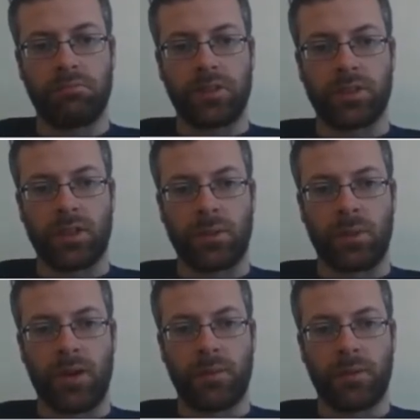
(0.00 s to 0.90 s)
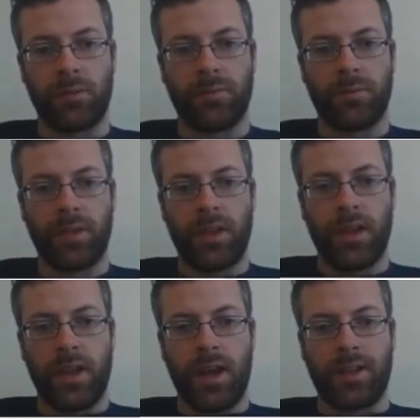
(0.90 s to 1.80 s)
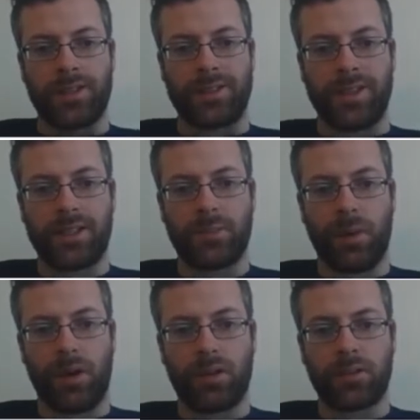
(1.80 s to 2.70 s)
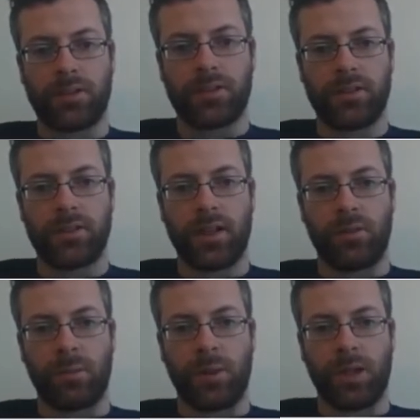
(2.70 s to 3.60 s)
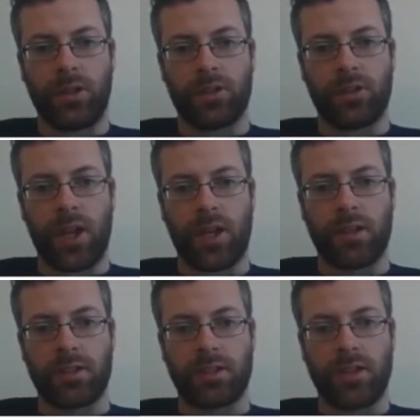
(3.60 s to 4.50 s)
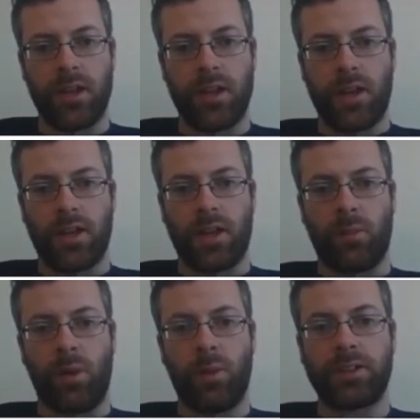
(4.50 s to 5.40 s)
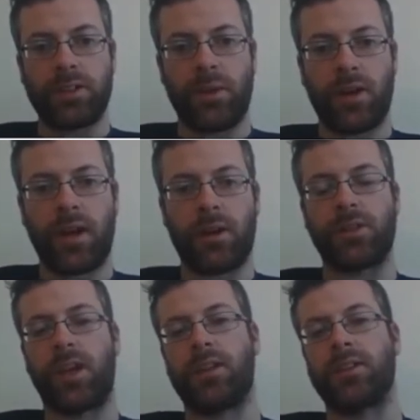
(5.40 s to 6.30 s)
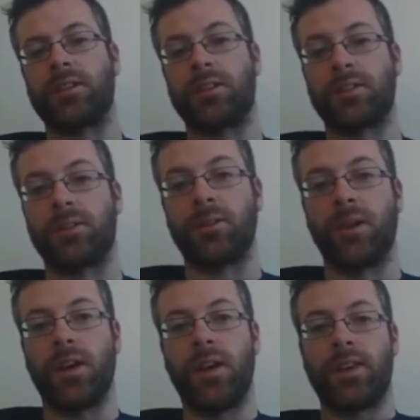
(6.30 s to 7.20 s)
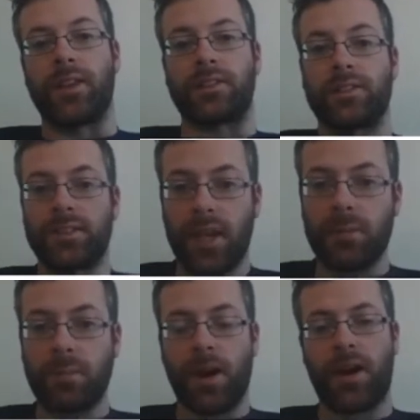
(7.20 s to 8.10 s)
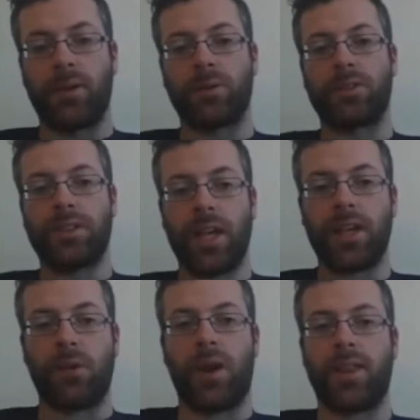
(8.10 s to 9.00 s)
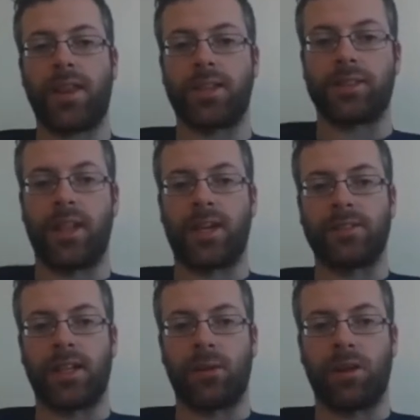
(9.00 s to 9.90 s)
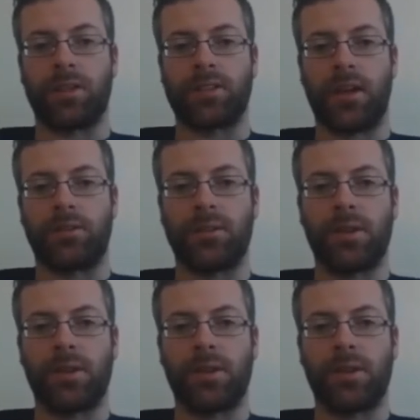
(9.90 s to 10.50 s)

Let's go purple, and it's this box that would be your change. Now, one way to work out change is to do the £10, take away this, and that'll tell you what it's left.